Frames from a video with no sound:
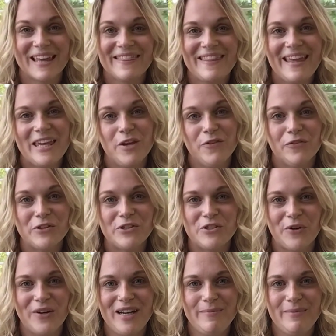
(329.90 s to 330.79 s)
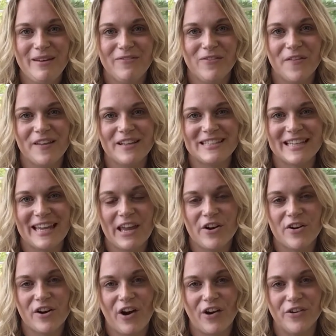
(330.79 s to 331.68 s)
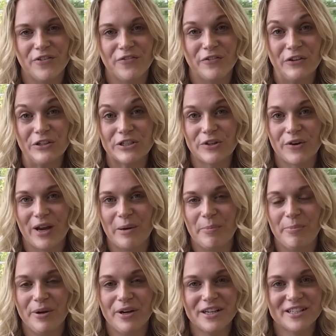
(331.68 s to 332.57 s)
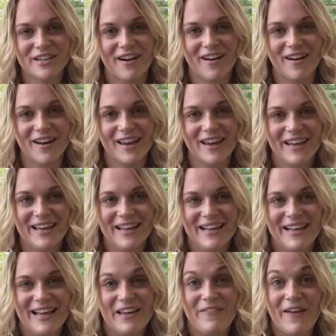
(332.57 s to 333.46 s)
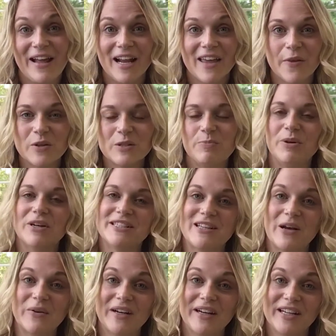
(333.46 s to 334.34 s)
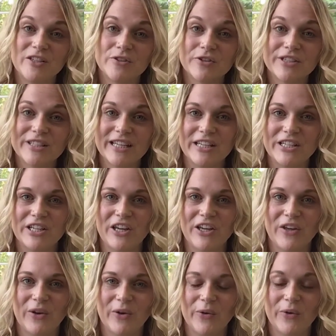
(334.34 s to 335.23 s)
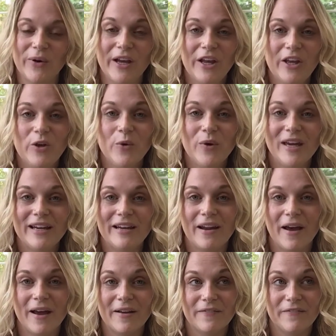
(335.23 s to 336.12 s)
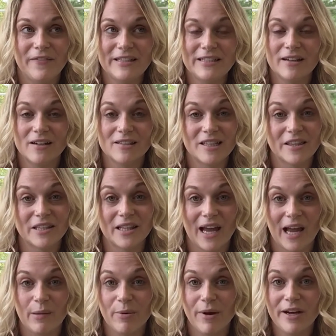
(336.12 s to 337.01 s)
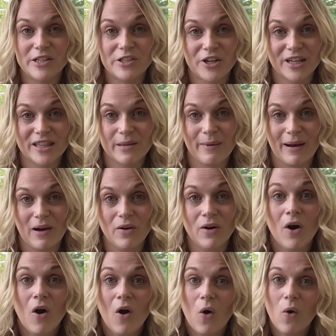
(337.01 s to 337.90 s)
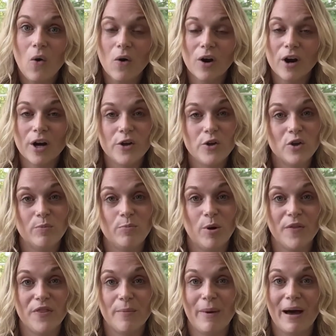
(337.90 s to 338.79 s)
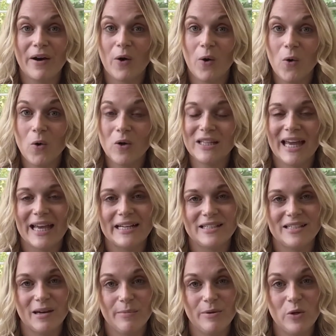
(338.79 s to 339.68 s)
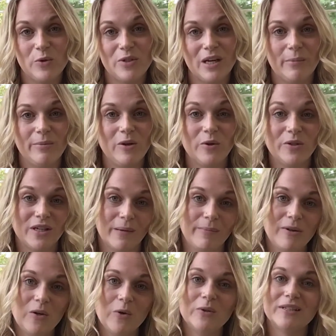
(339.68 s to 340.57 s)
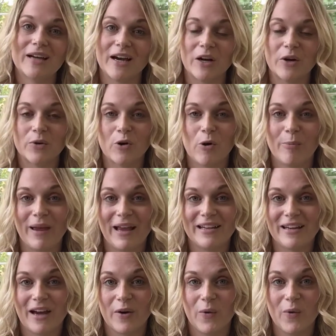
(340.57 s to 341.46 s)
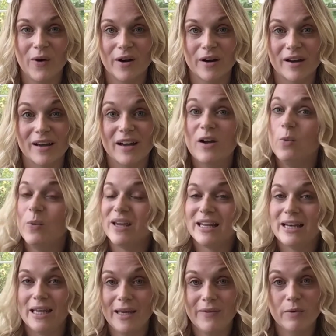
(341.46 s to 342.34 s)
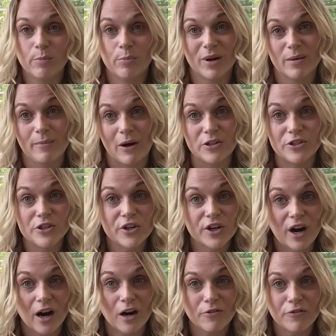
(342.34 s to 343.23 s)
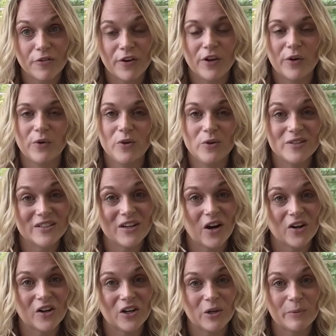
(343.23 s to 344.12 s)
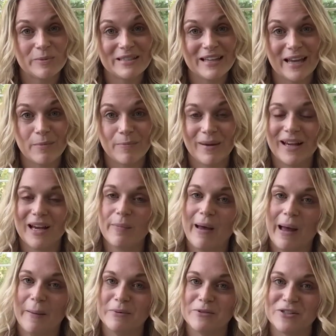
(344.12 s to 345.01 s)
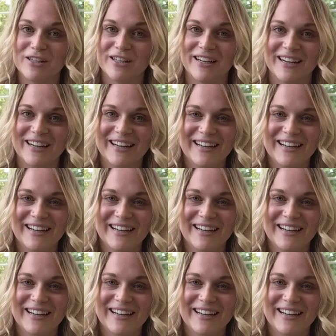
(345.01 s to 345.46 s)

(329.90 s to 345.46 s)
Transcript: Thank you for joining me for this kindergarten first grade book talk. If any of those books sounded interesting to you, you can visit us at the library to check them out, or you can put them on hold at www.cromaine.org. We can even bring them out to your car for you using our curbside pickup option.